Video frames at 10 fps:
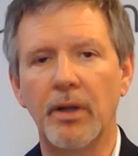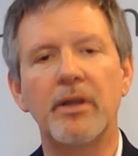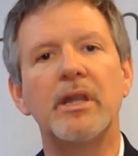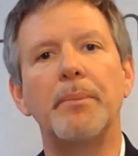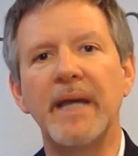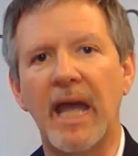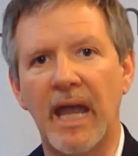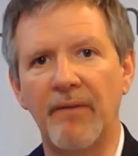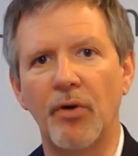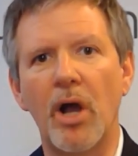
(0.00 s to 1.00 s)
the
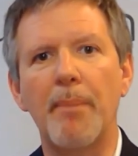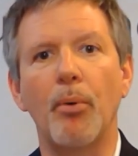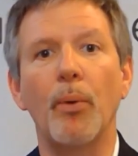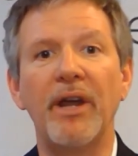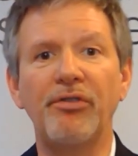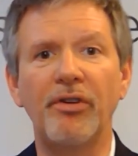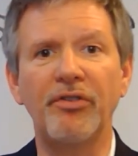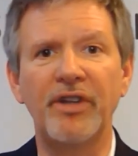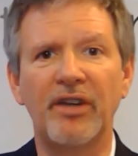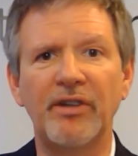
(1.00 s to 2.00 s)
behavioral operational
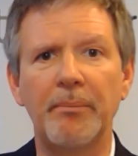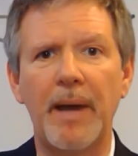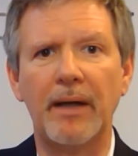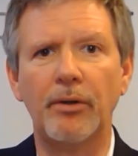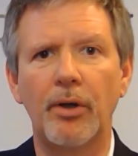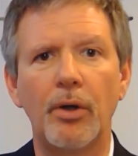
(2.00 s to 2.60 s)
CX impact,